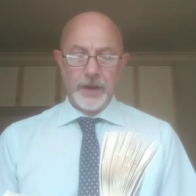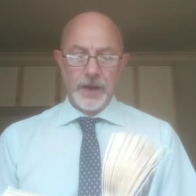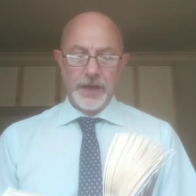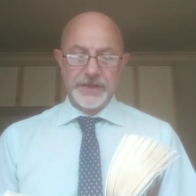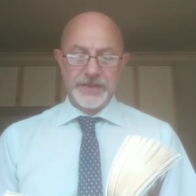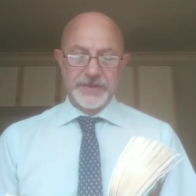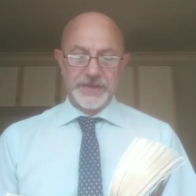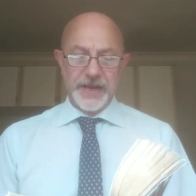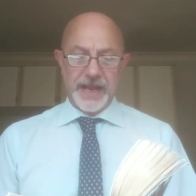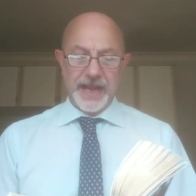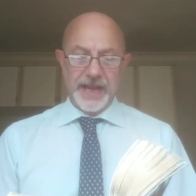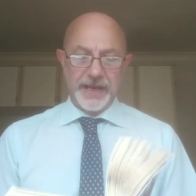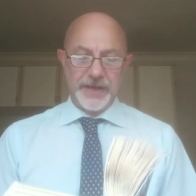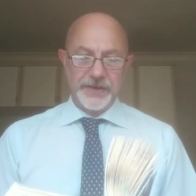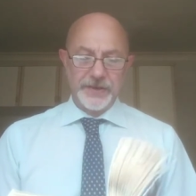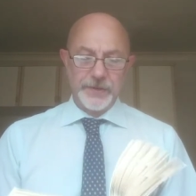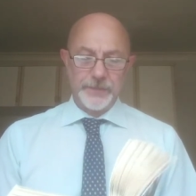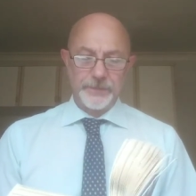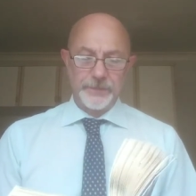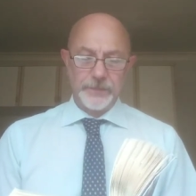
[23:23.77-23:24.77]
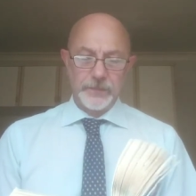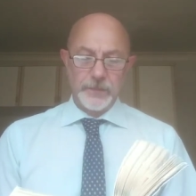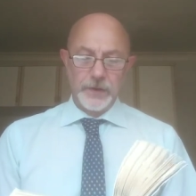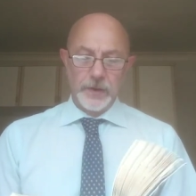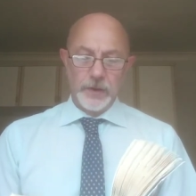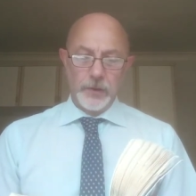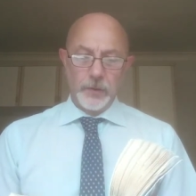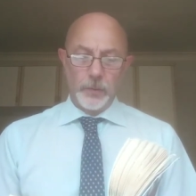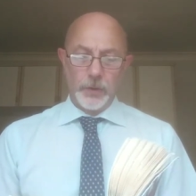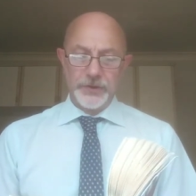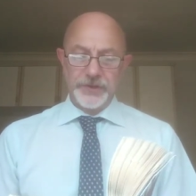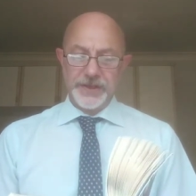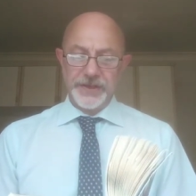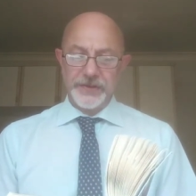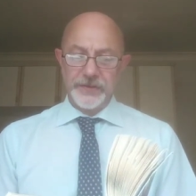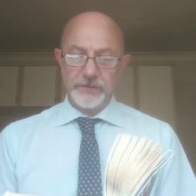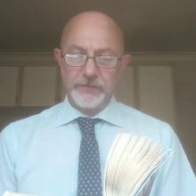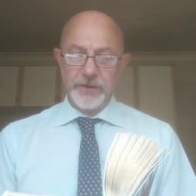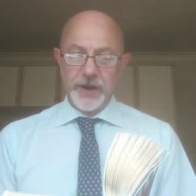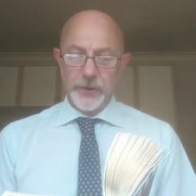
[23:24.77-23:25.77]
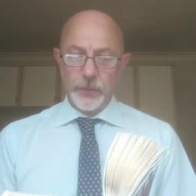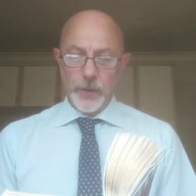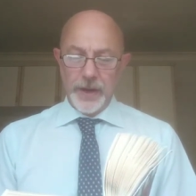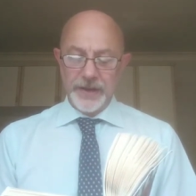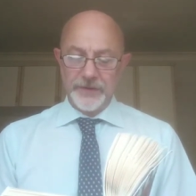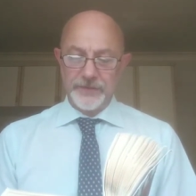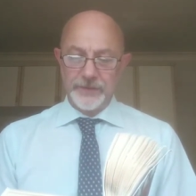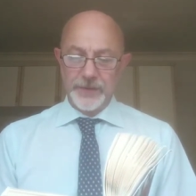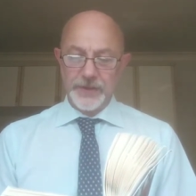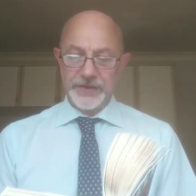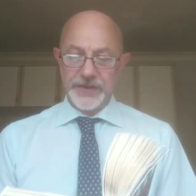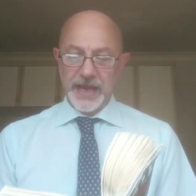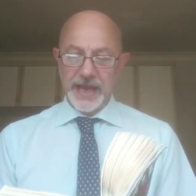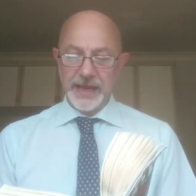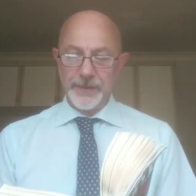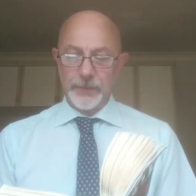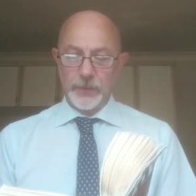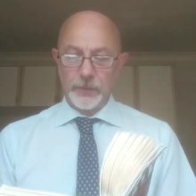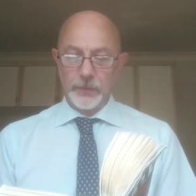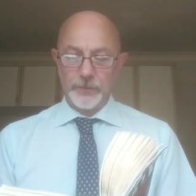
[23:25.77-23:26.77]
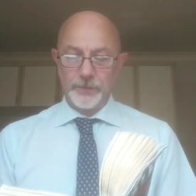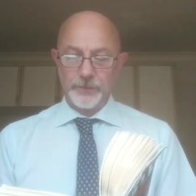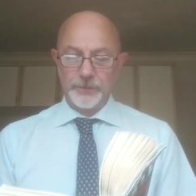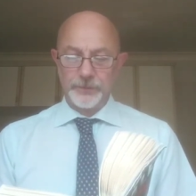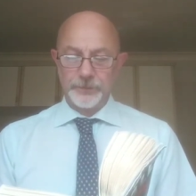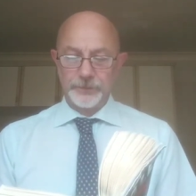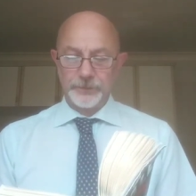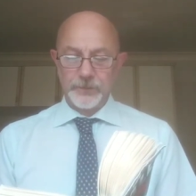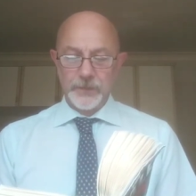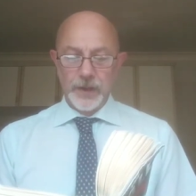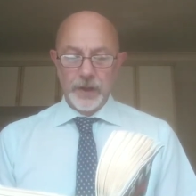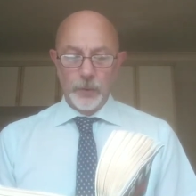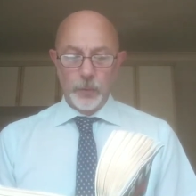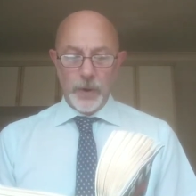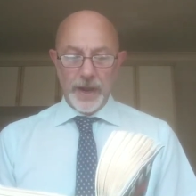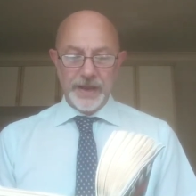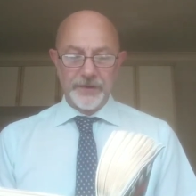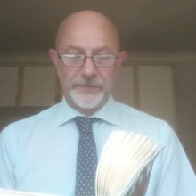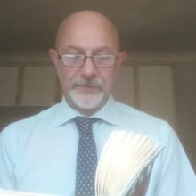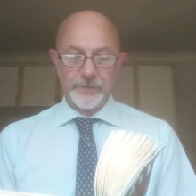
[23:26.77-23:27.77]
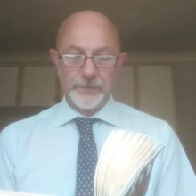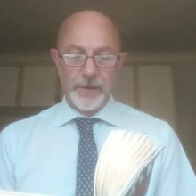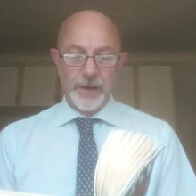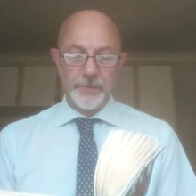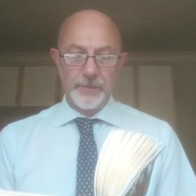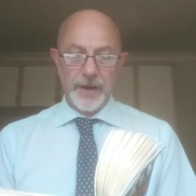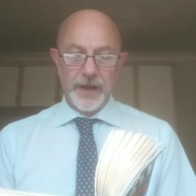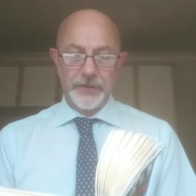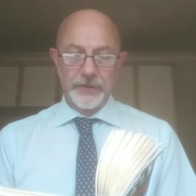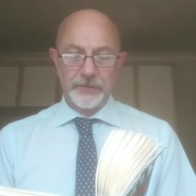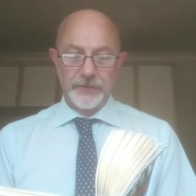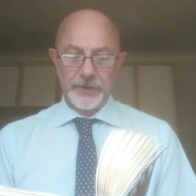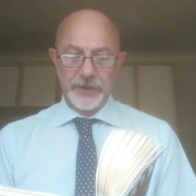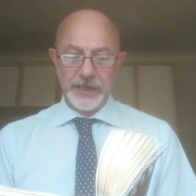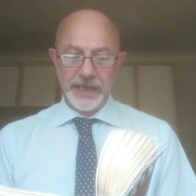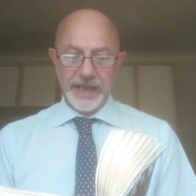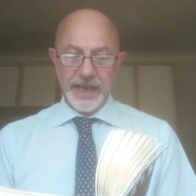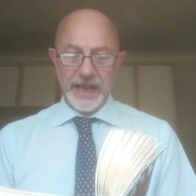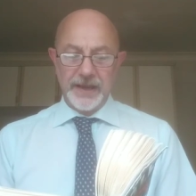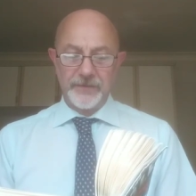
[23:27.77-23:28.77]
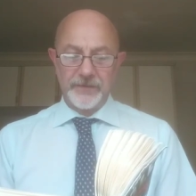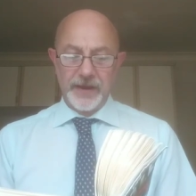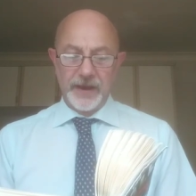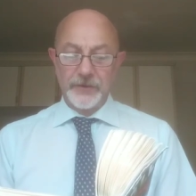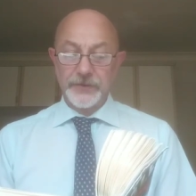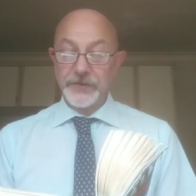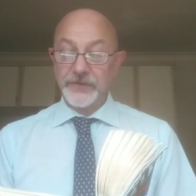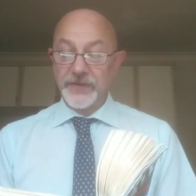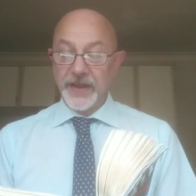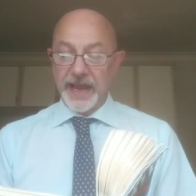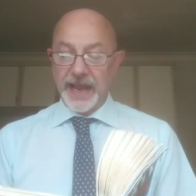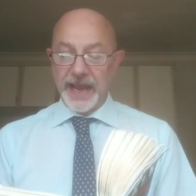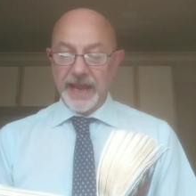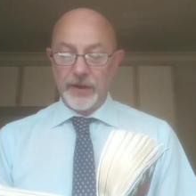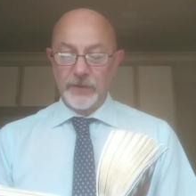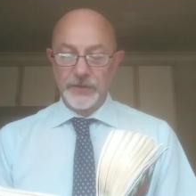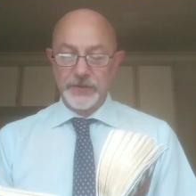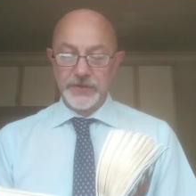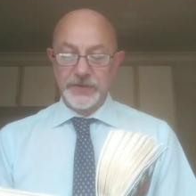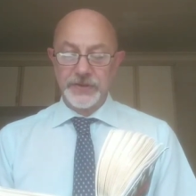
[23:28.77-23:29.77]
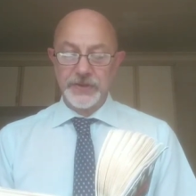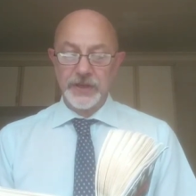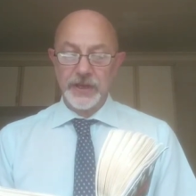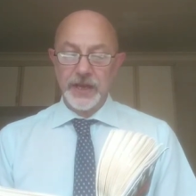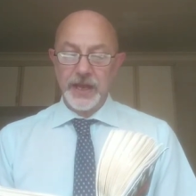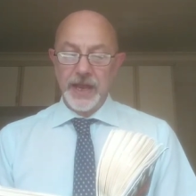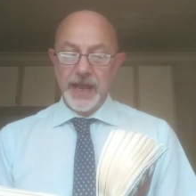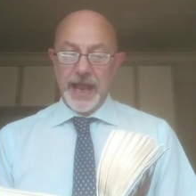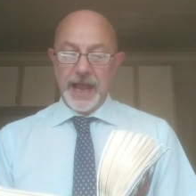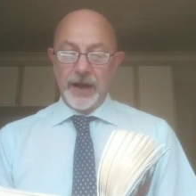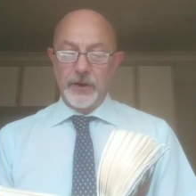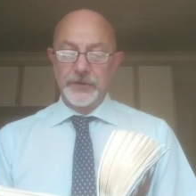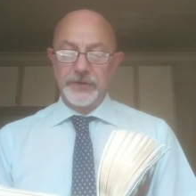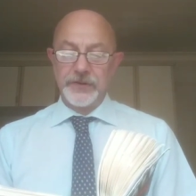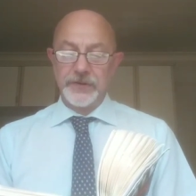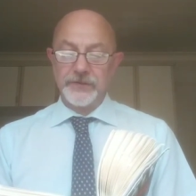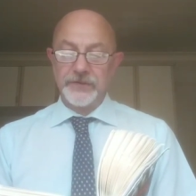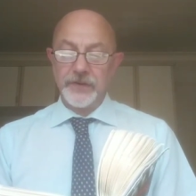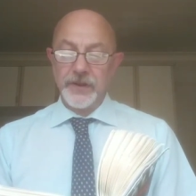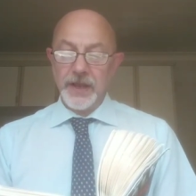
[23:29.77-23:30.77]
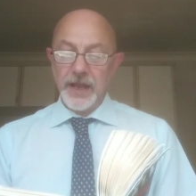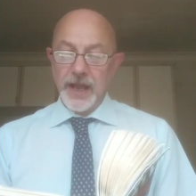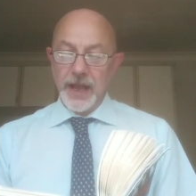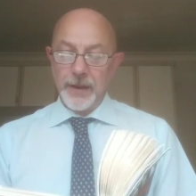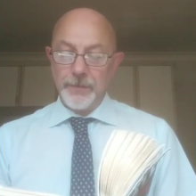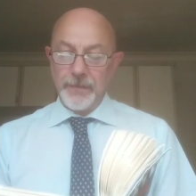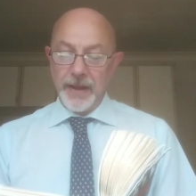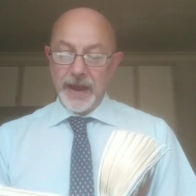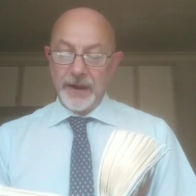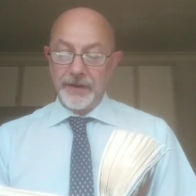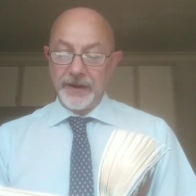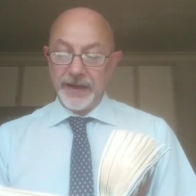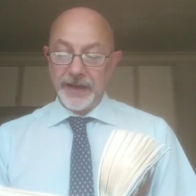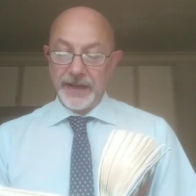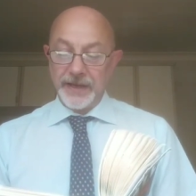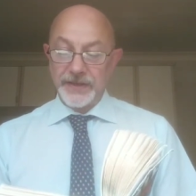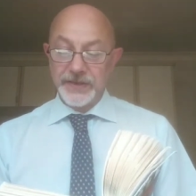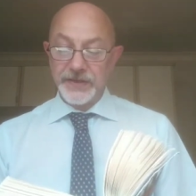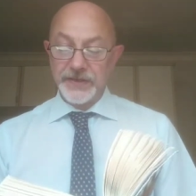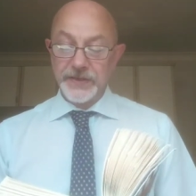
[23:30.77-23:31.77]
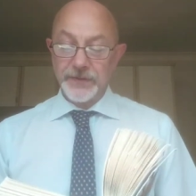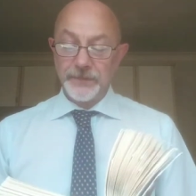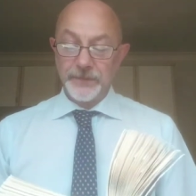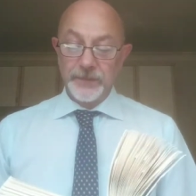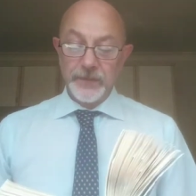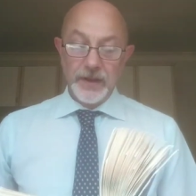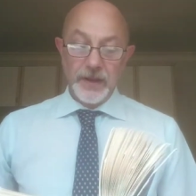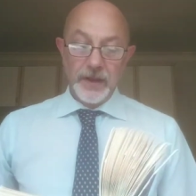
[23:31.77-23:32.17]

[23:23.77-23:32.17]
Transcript: I stand, wanting to run away from the table, away from my mother and Liev, out of the house, out of Amarias.